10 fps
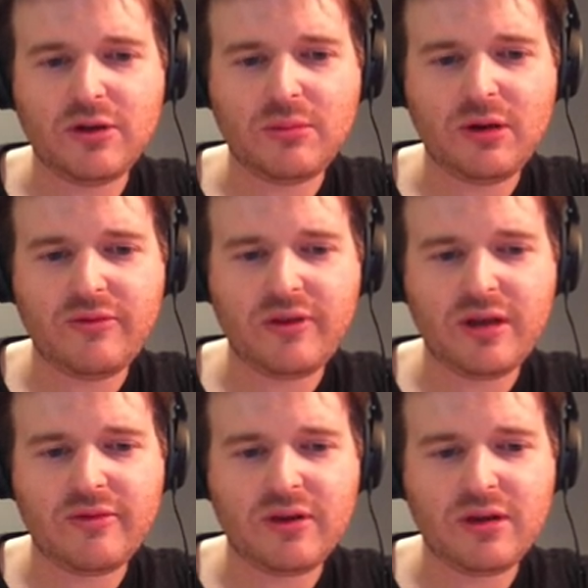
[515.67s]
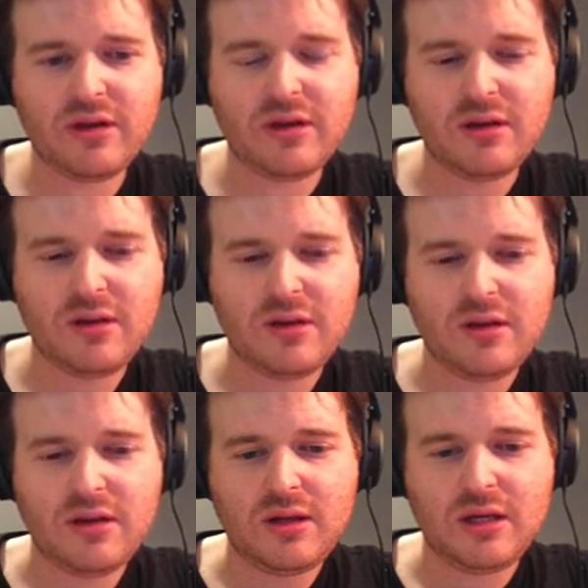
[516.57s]
on my favorite.
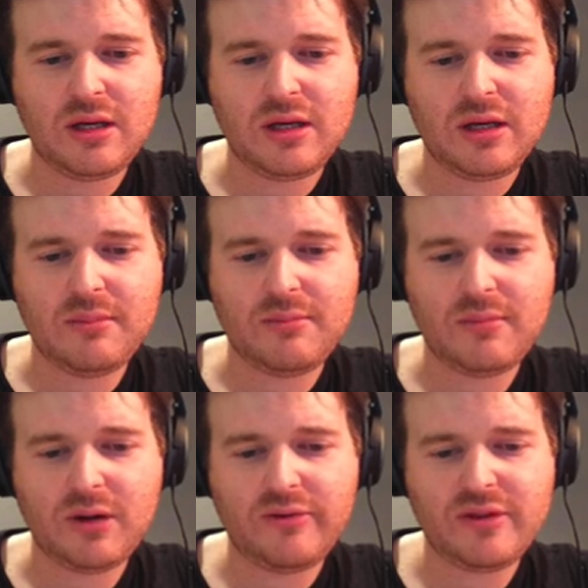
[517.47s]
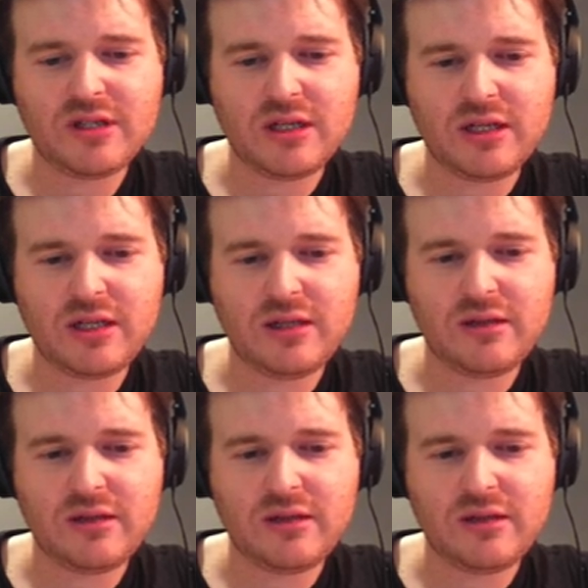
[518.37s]
Obviously,